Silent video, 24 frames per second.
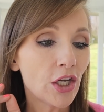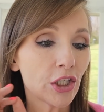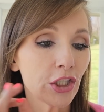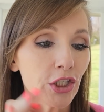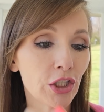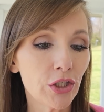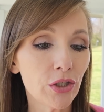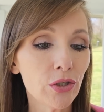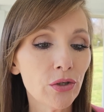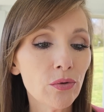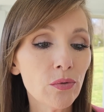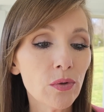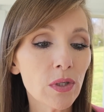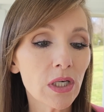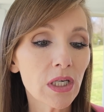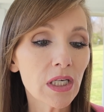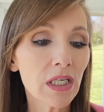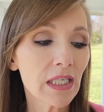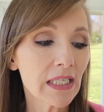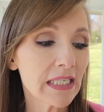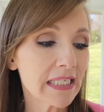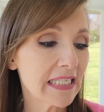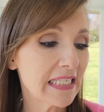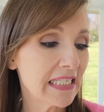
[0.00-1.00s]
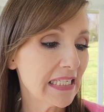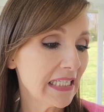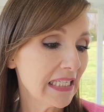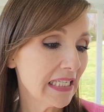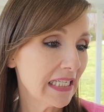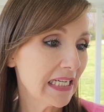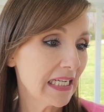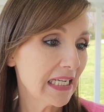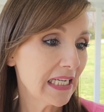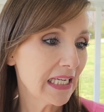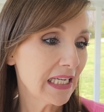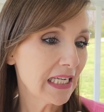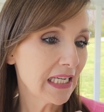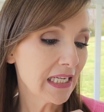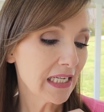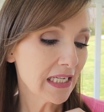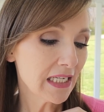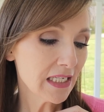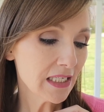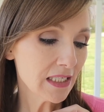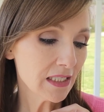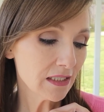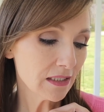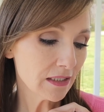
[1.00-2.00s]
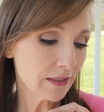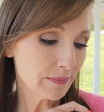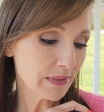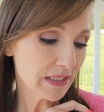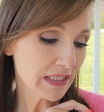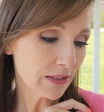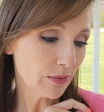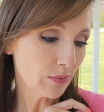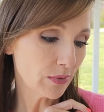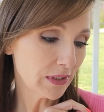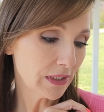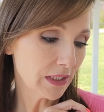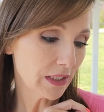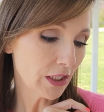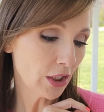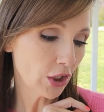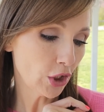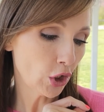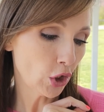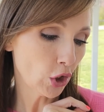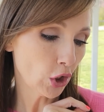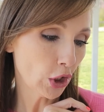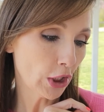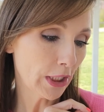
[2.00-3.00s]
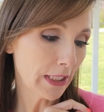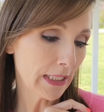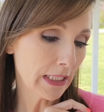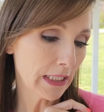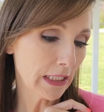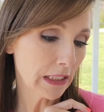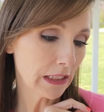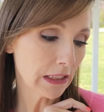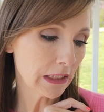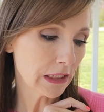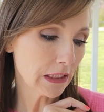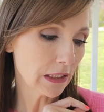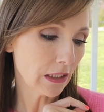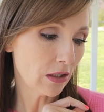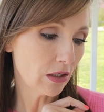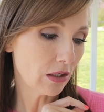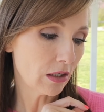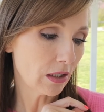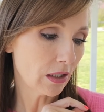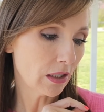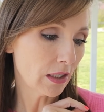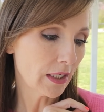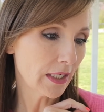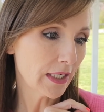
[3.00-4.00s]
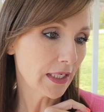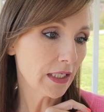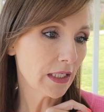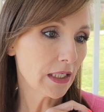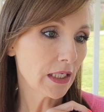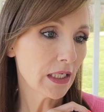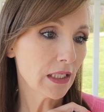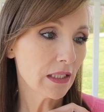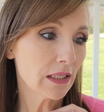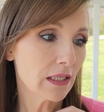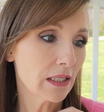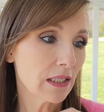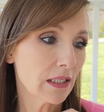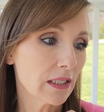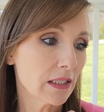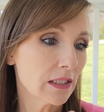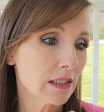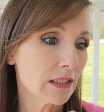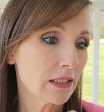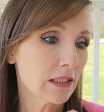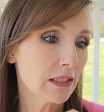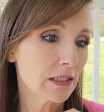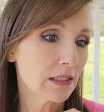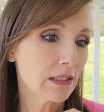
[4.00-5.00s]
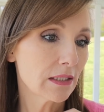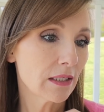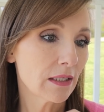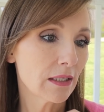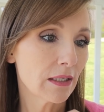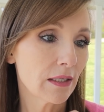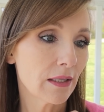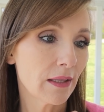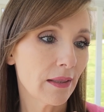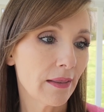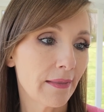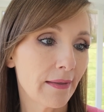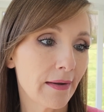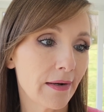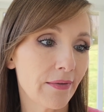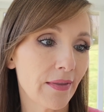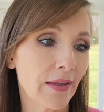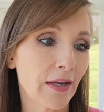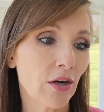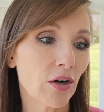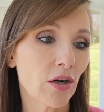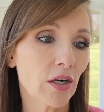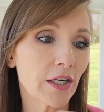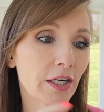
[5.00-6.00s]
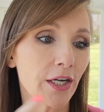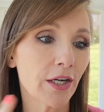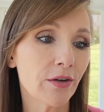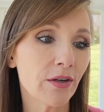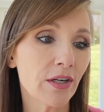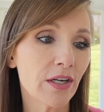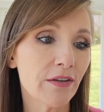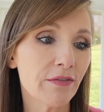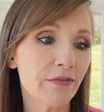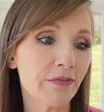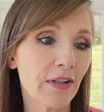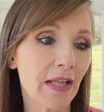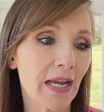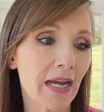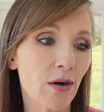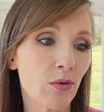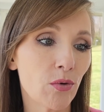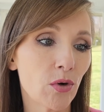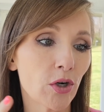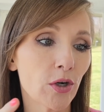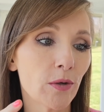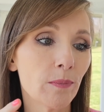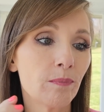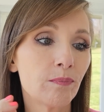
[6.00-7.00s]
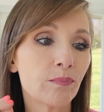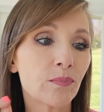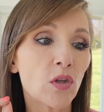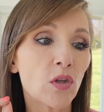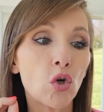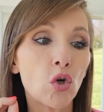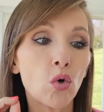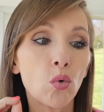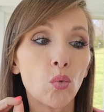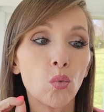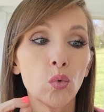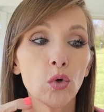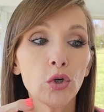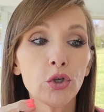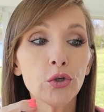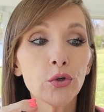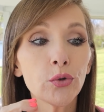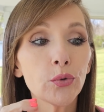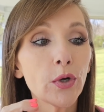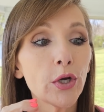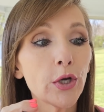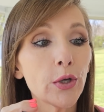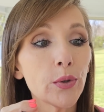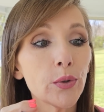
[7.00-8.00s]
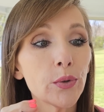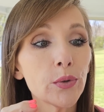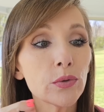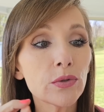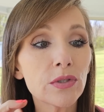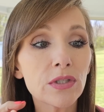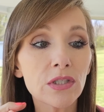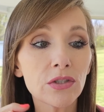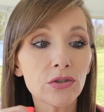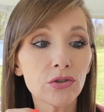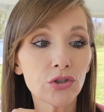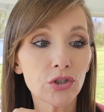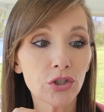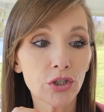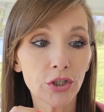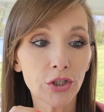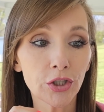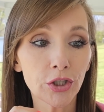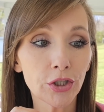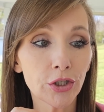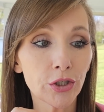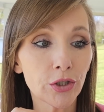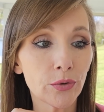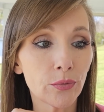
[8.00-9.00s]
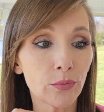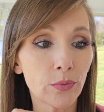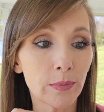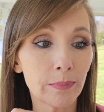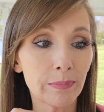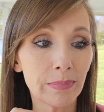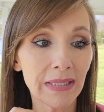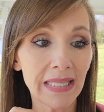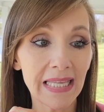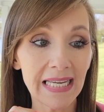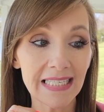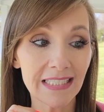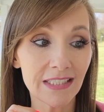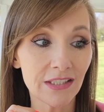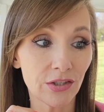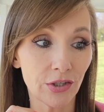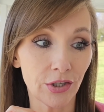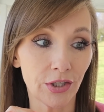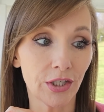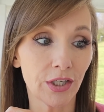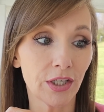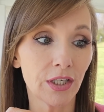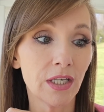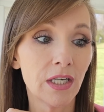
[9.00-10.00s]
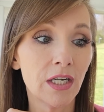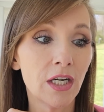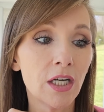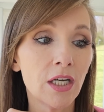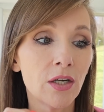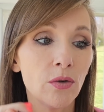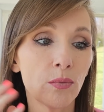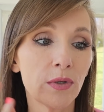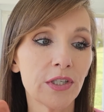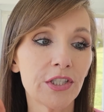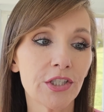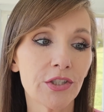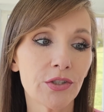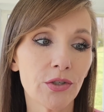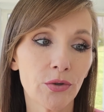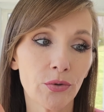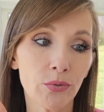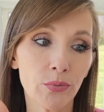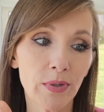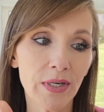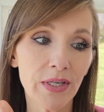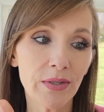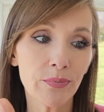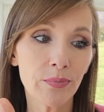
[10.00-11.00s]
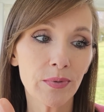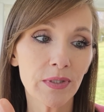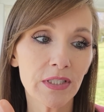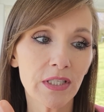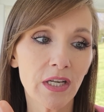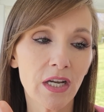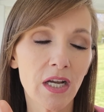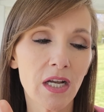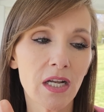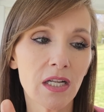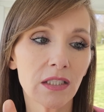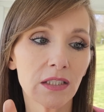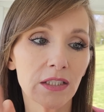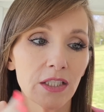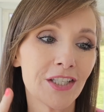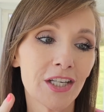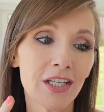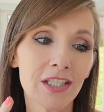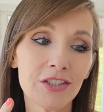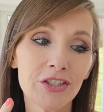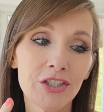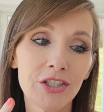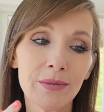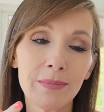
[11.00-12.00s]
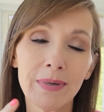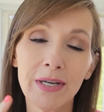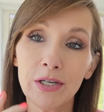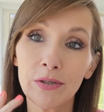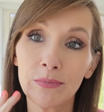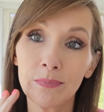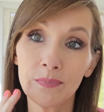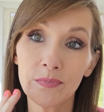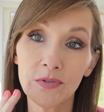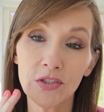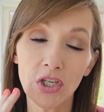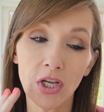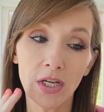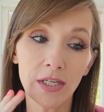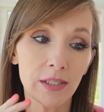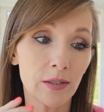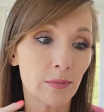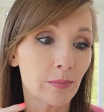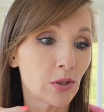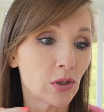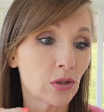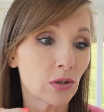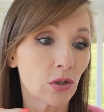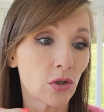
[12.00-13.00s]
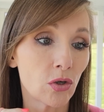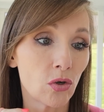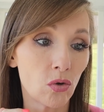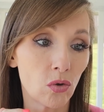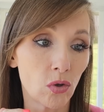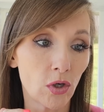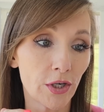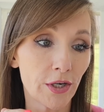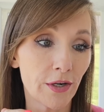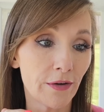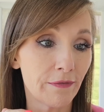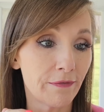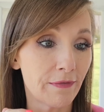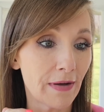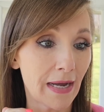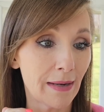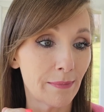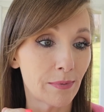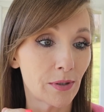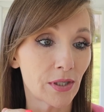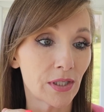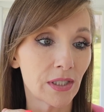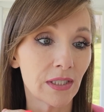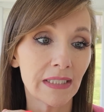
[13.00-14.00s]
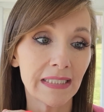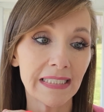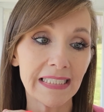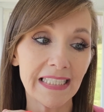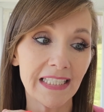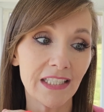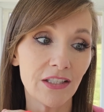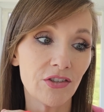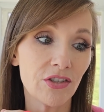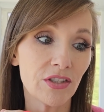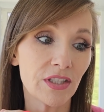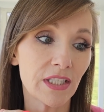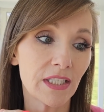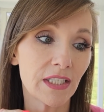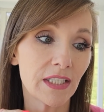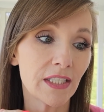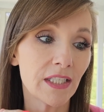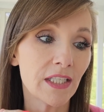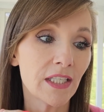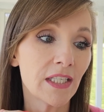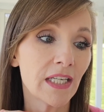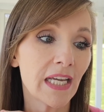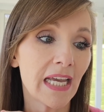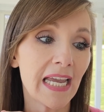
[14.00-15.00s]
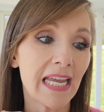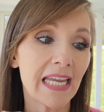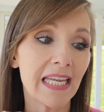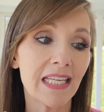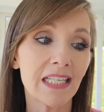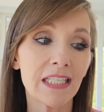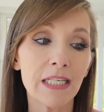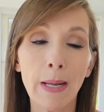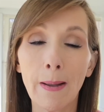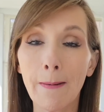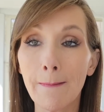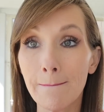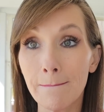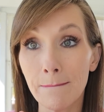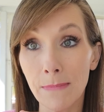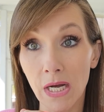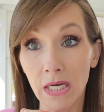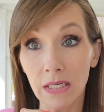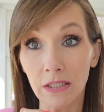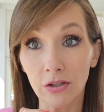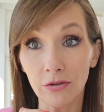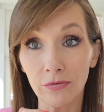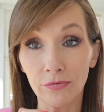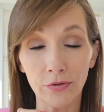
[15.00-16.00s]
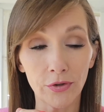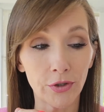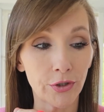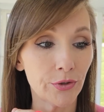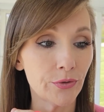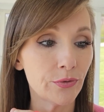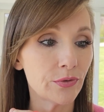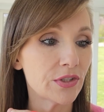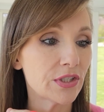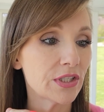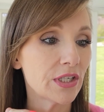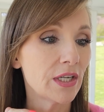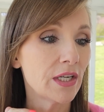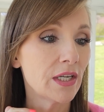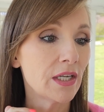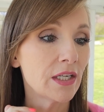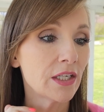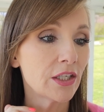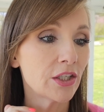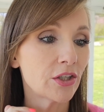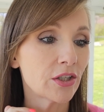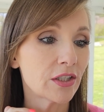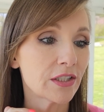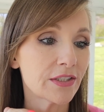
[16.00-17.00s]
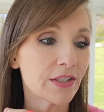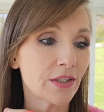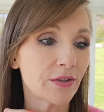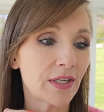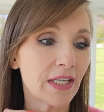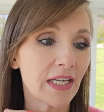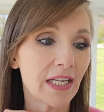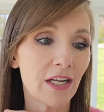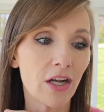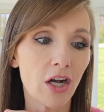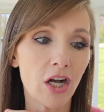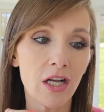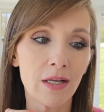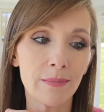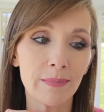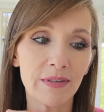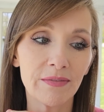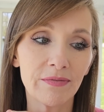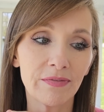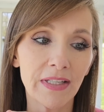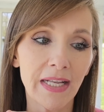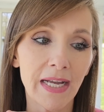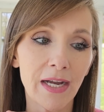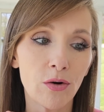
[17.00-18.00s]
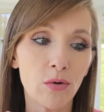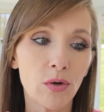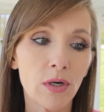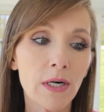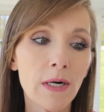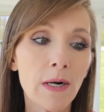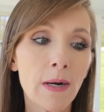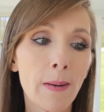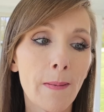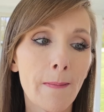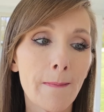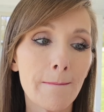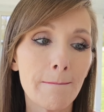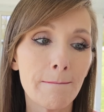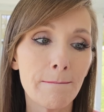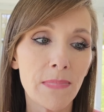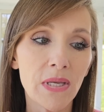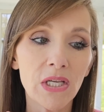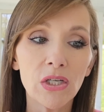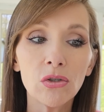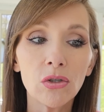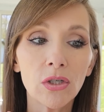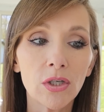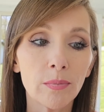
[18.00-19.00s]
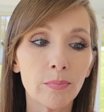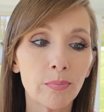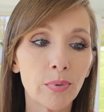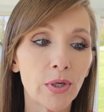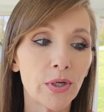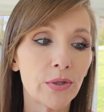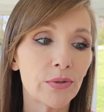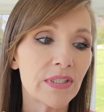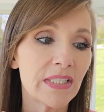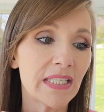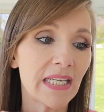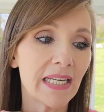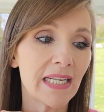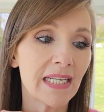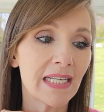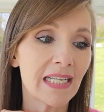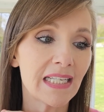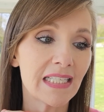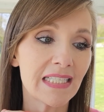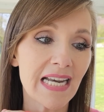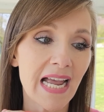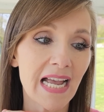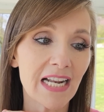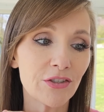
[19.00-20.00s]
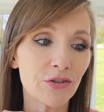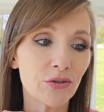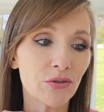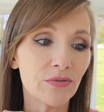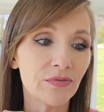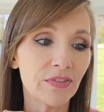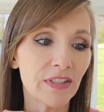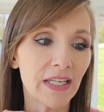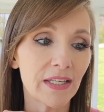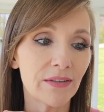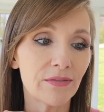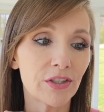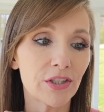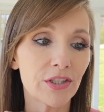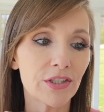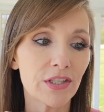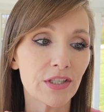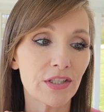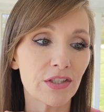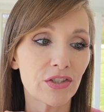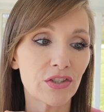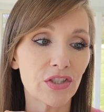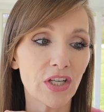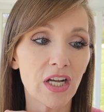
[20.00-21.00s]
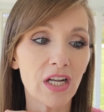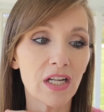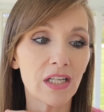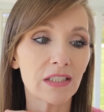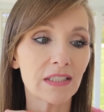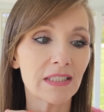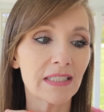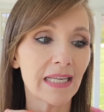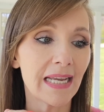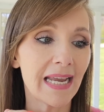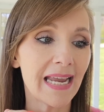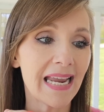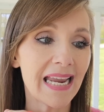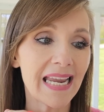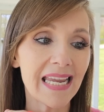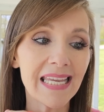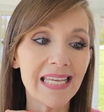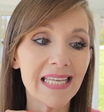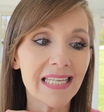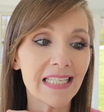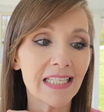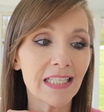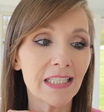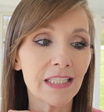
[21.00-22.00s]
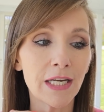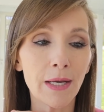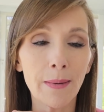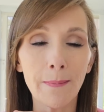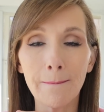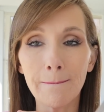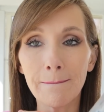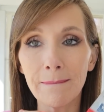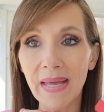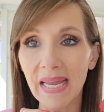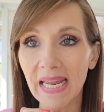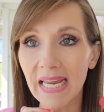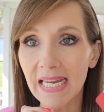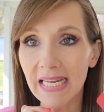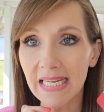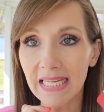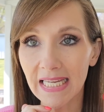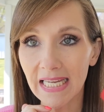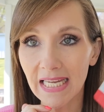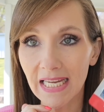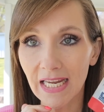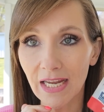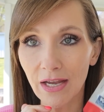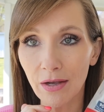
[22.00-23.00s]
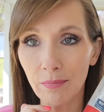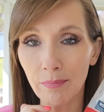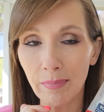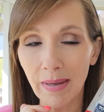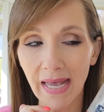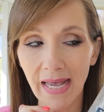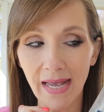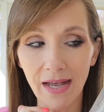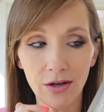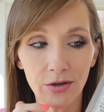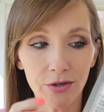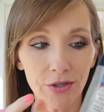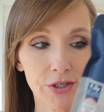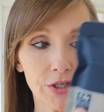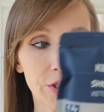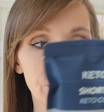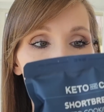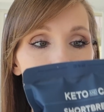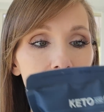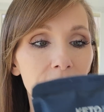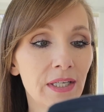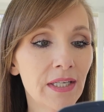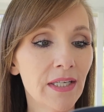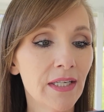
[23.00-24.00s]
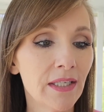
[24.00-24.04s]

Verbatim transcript: You are getting, let me see what the ingredients are in this. There they are. Coconut flour, Wonder Rose Sugar Replacer, which is erythritol, non-GMO, soluble corn fiber, inulin, and monk fruit. You're also getting almond flour, milk protein, natural flavors, salt, and baking powder.